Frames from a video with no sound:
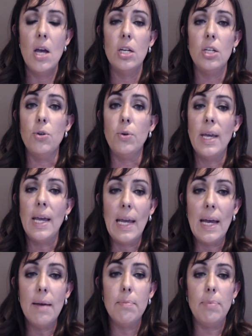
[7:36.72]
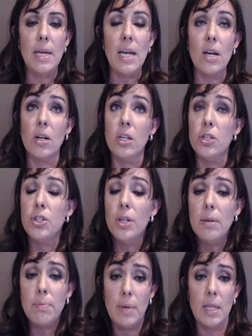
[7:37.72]
You can't be, and you
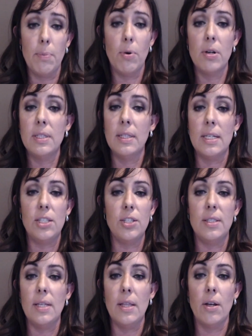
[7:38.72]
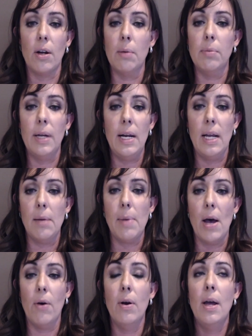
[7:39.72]
shouldn't be, the person that's just sitting there complaining
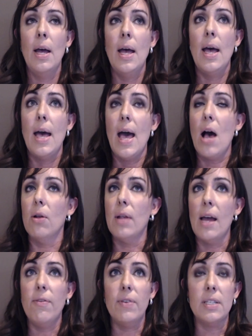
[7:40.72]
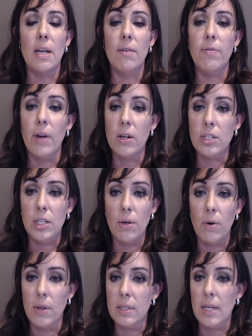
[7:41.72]
about how life is unfair to you
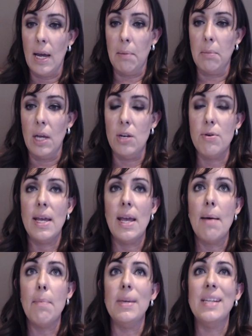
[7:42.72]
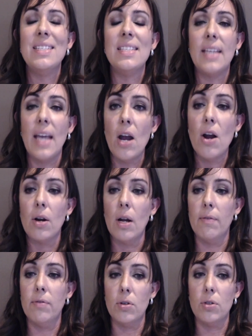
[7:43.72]
all the time. And you can't be scared
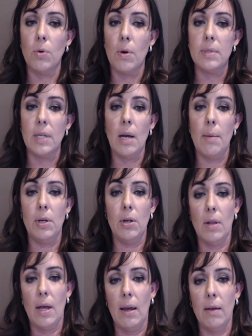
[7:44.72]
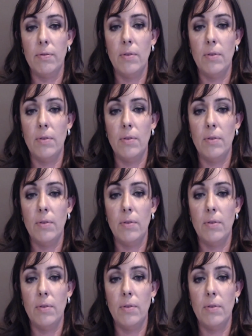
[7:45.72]
of those storms that come in your life.